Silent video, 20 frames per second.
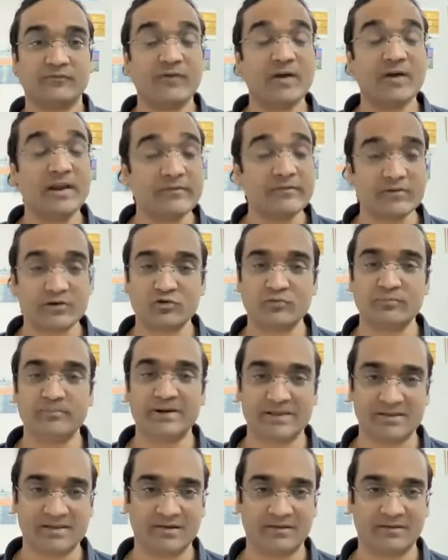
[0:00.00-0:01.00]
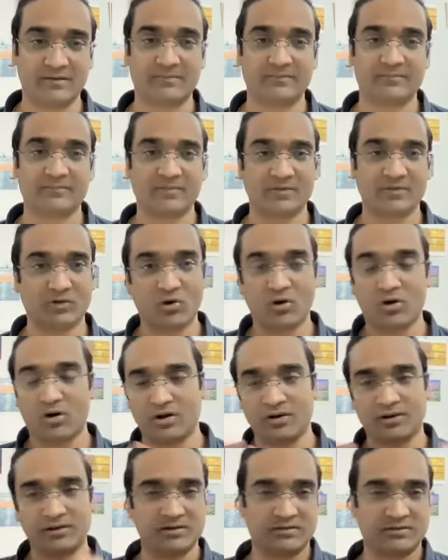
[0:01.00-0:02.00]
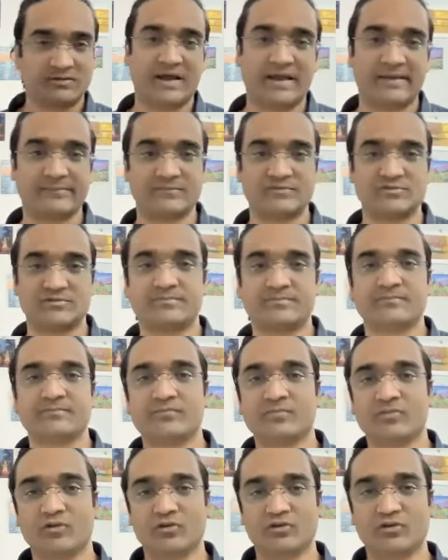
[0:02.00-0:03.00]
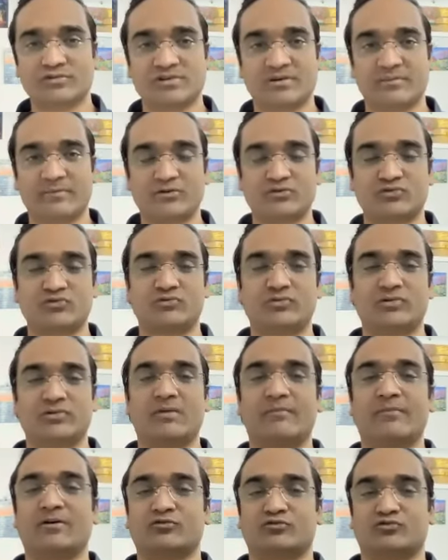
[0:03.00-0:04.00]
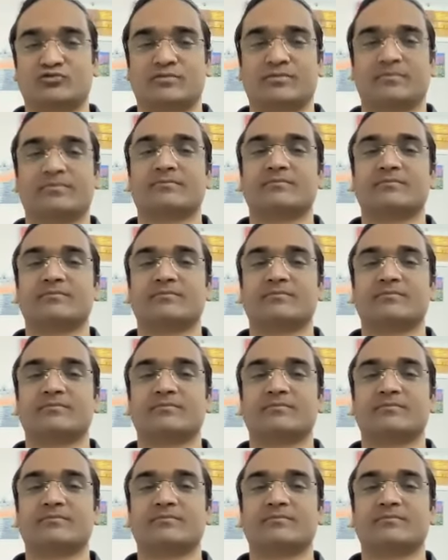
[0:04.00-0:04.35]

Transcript: Whenever you breathe in, all the times, your stomach should come out.